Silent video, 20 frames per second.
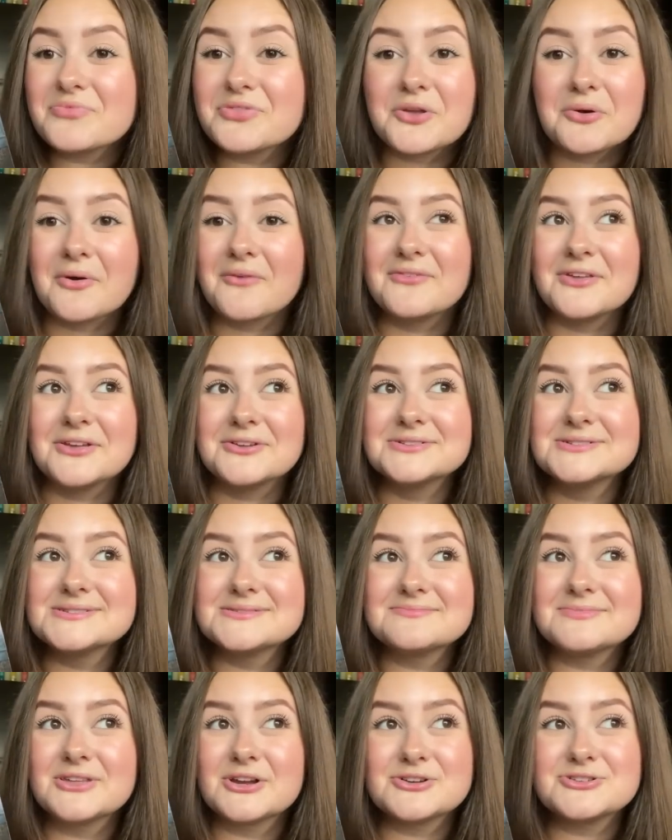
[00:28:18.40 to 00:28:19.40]
The reveals,
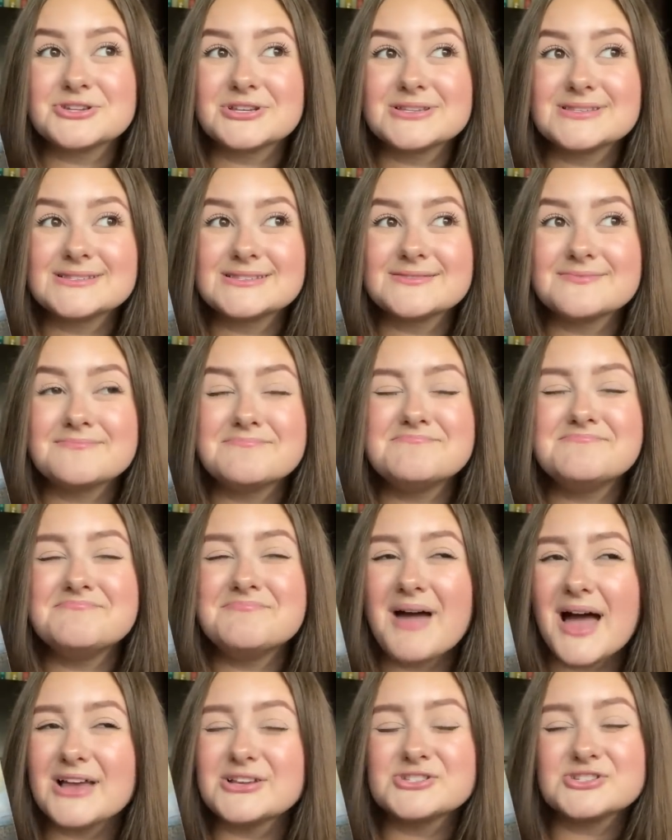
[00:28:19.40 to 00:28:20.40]
they're just
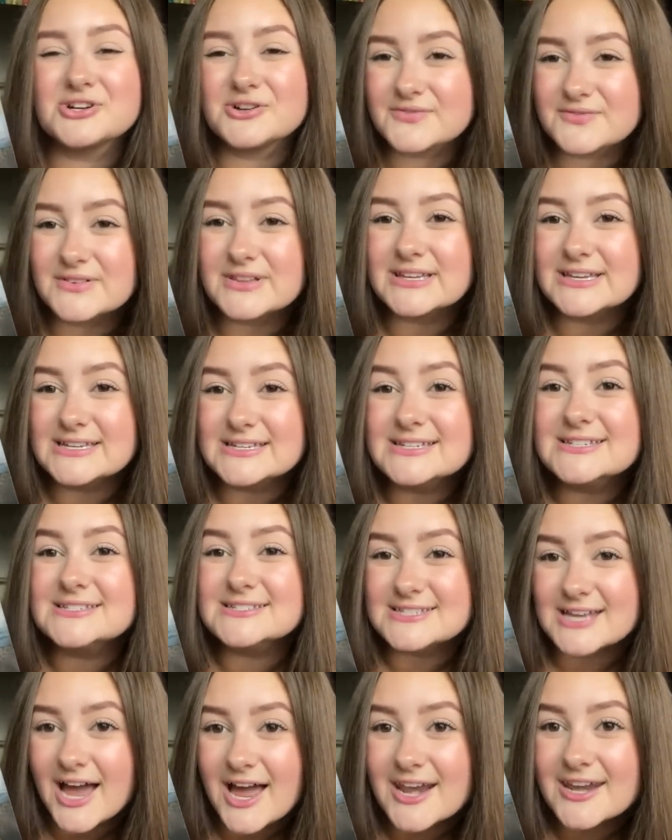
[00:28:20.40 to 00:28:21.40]
masterfully
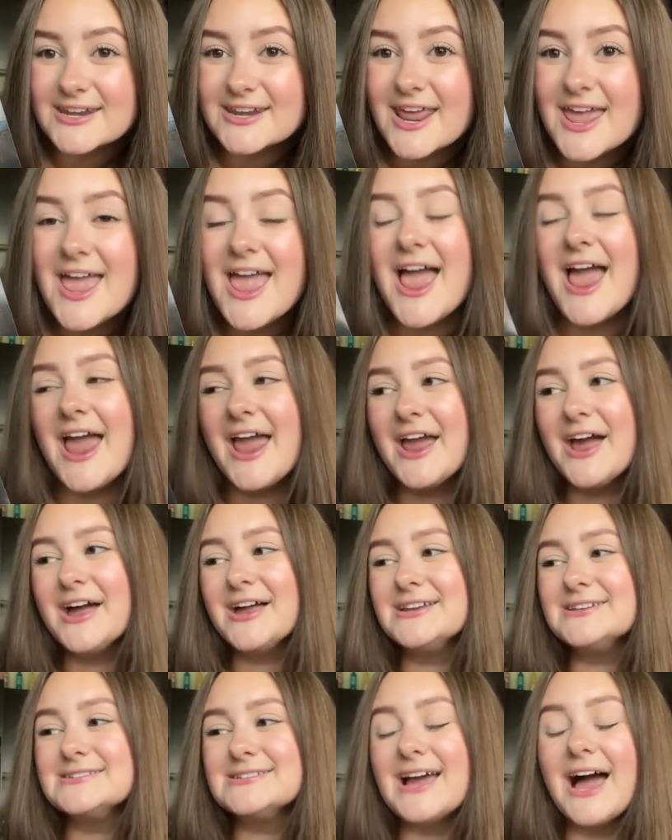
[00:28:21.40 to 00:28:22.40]
done.
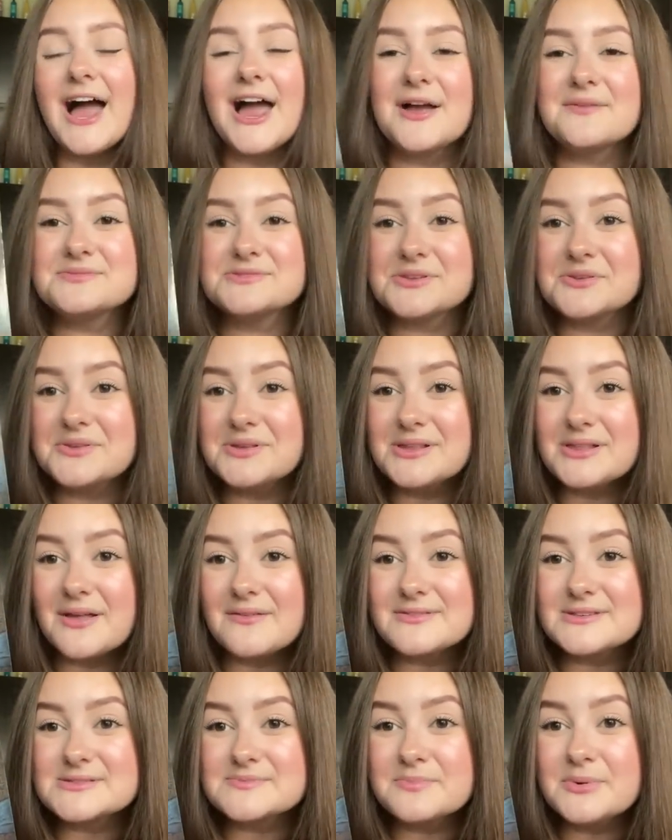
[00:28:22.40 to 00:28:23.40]
And I absolutely
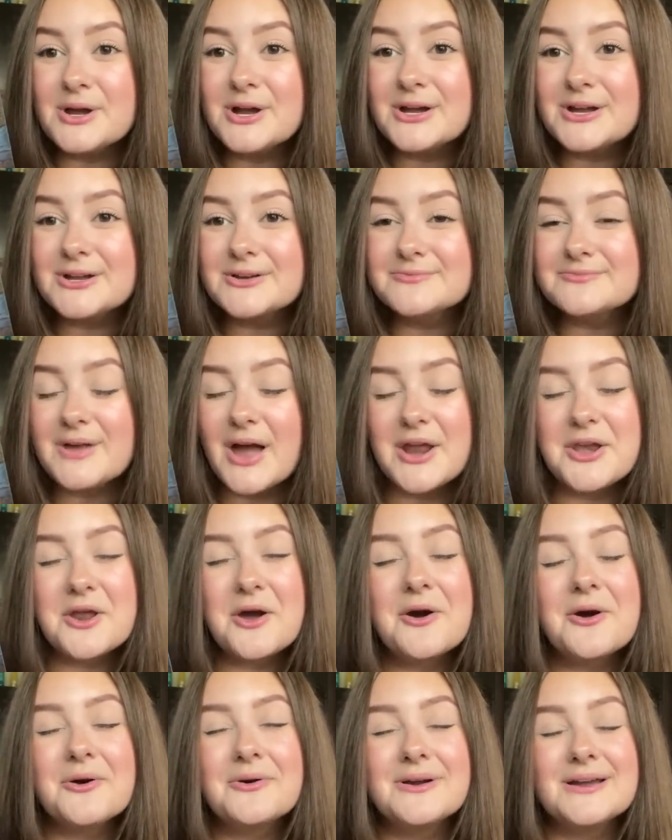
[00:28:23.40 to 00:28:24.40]
love this book. I
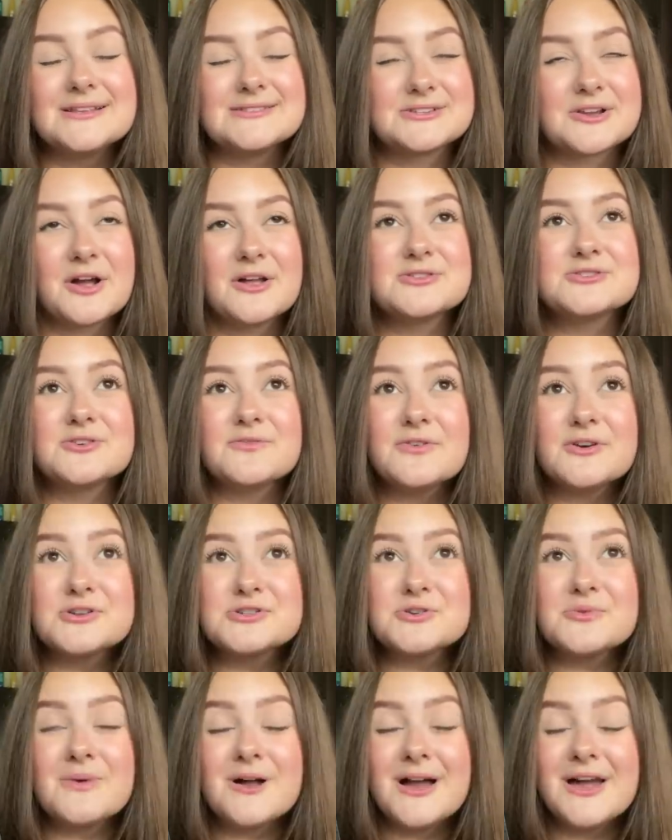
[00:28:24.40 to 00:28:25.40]
know it's a
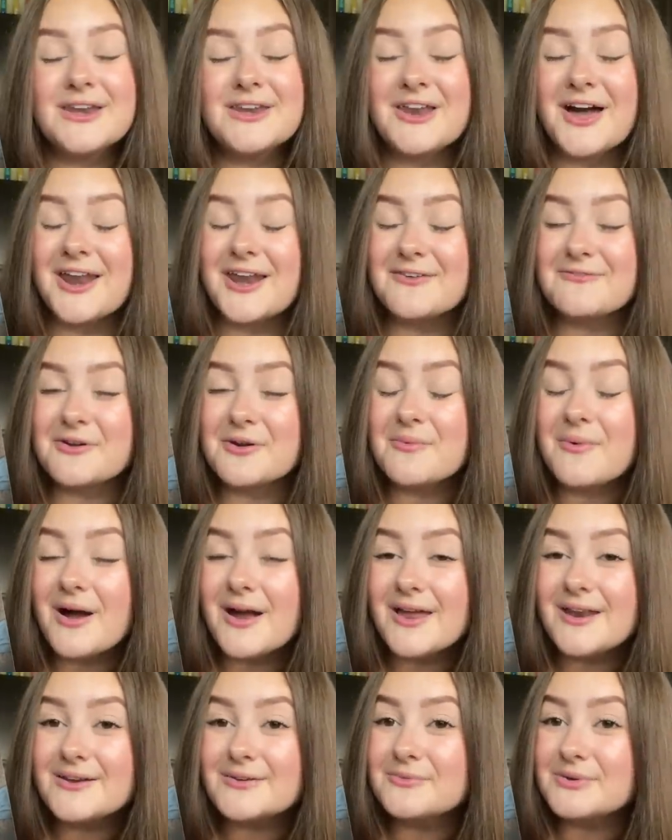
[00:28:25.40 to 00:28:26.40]
controversial one. Not
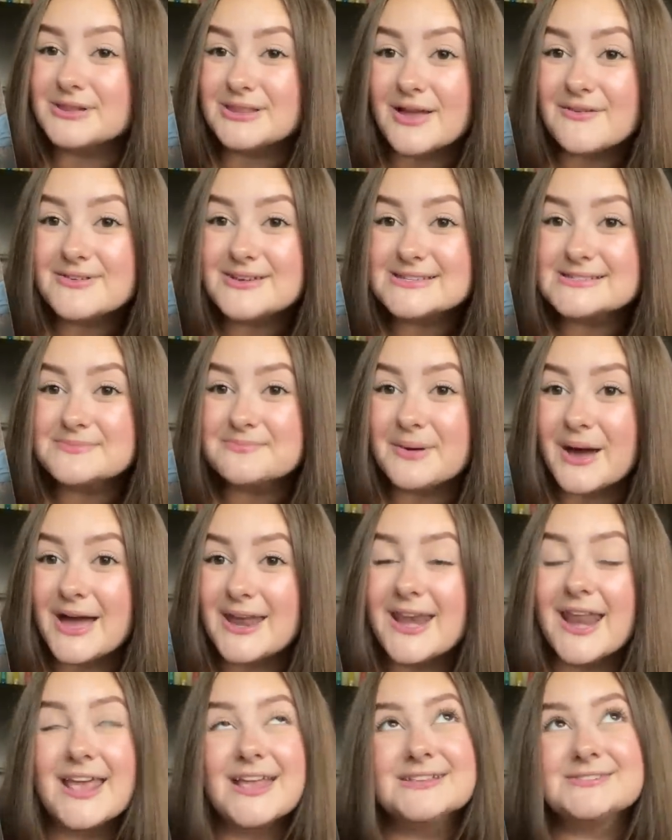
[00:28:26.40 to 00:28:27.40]
everyone will love it,
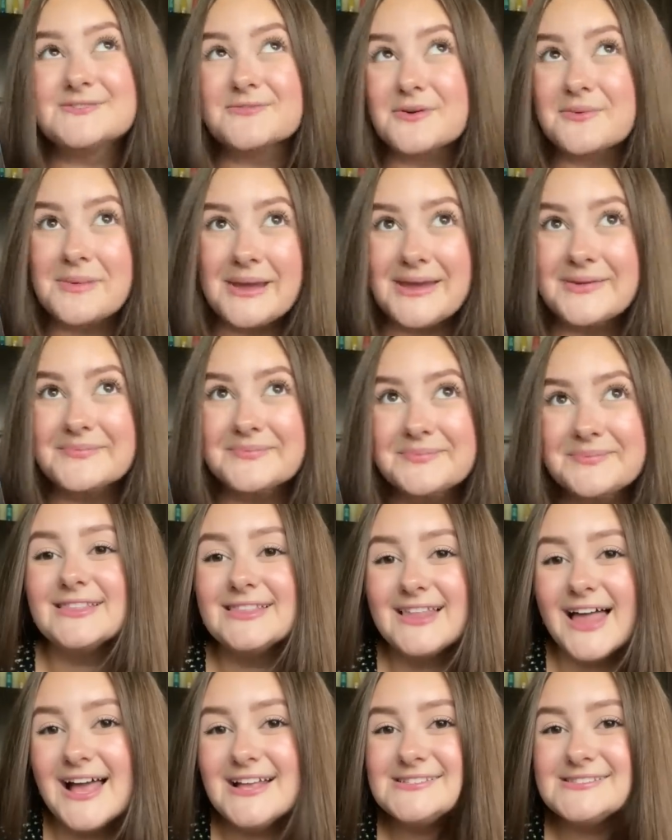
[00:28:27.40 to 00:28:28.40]
but it's for me.
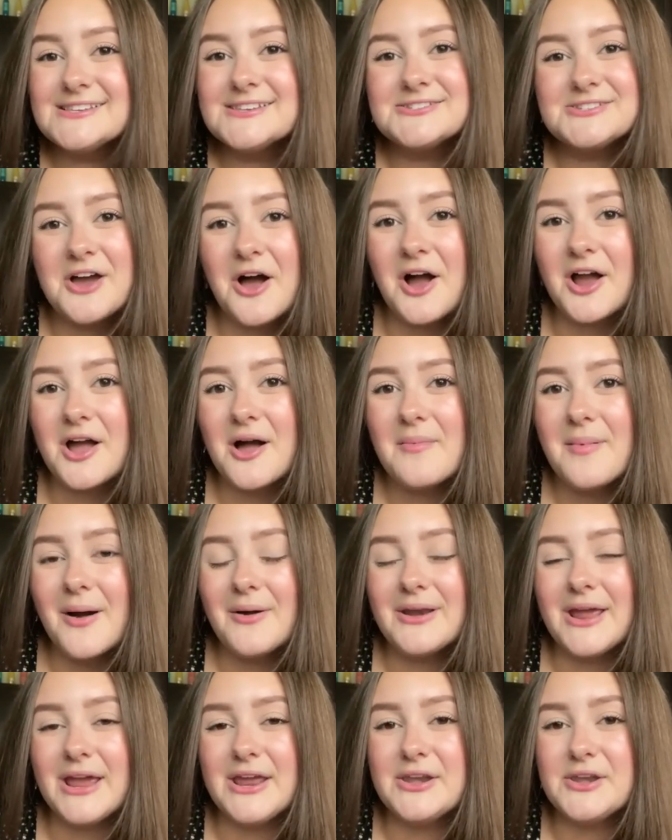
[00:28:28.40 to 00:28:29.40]
Let's talk
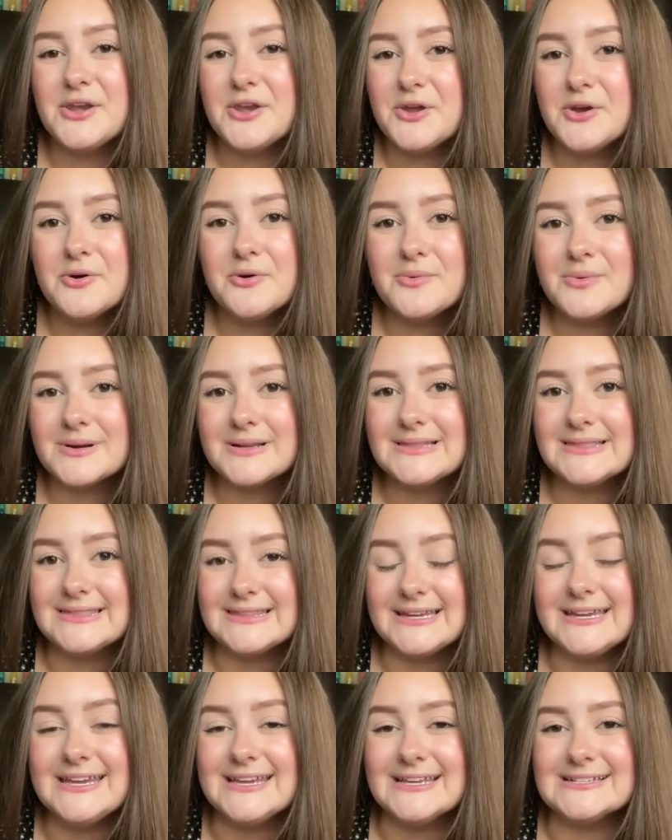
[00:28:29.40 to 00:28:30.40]
about a new
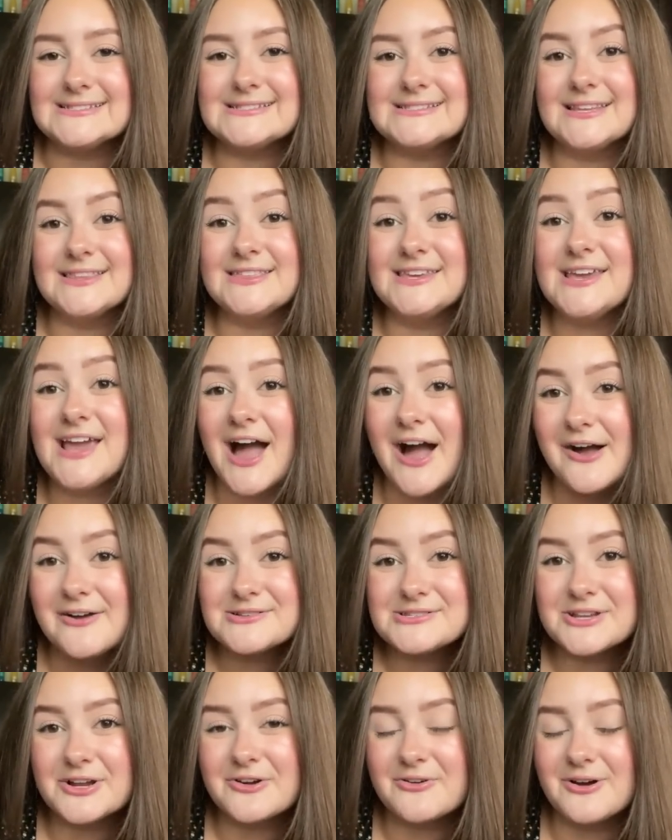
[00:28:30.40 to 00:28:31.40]
release, The
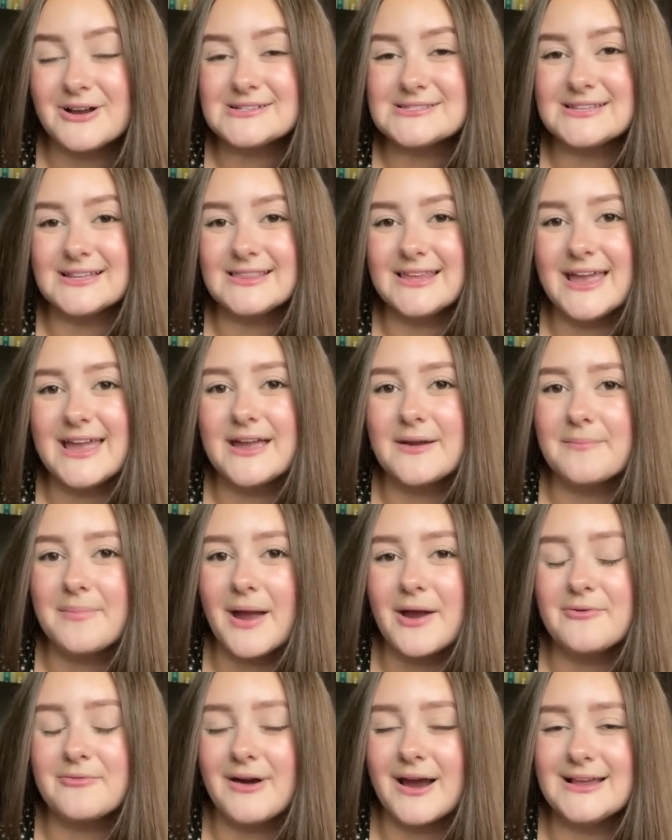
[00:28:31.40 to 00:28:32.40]
House Across the Lake
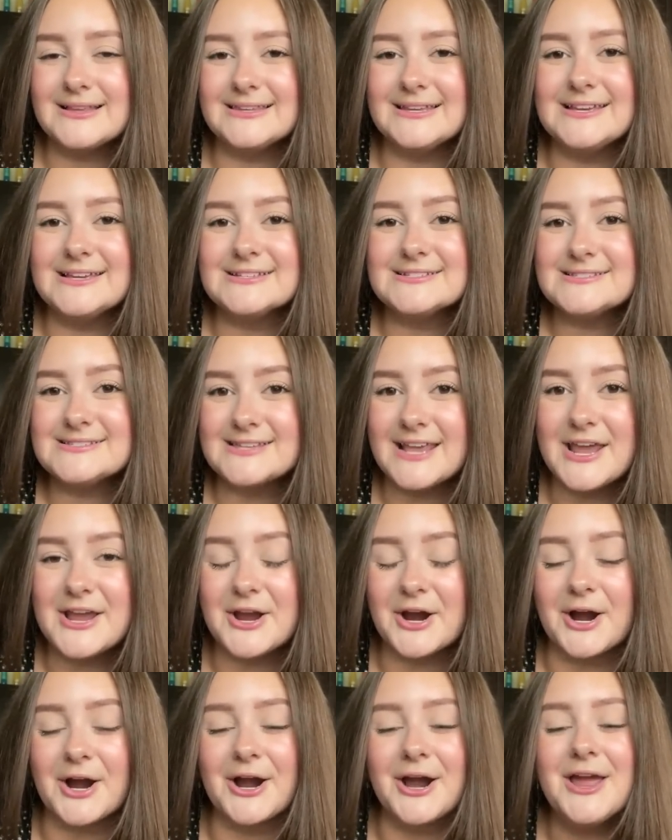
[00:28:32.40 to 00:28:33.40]
by Riley
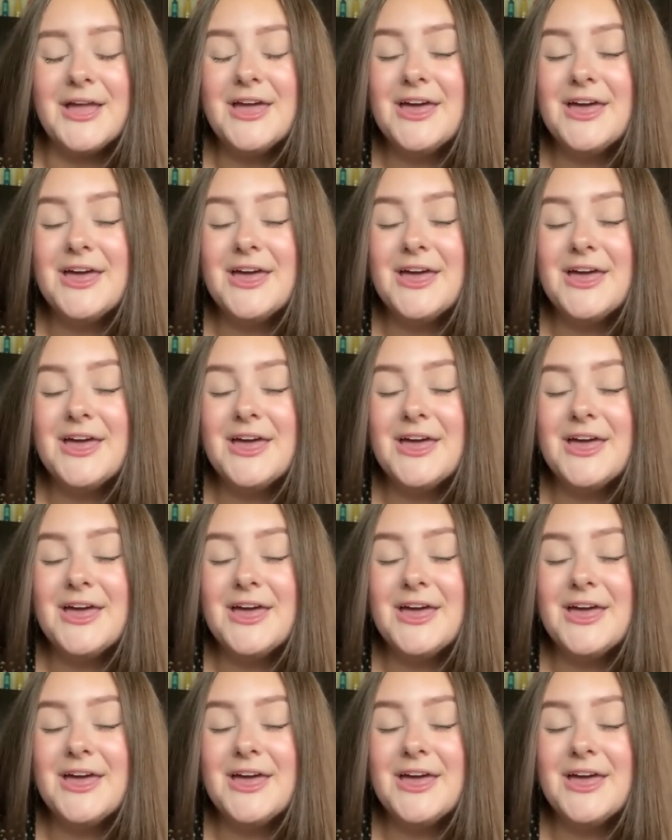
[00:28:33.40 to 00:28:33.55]
Sager.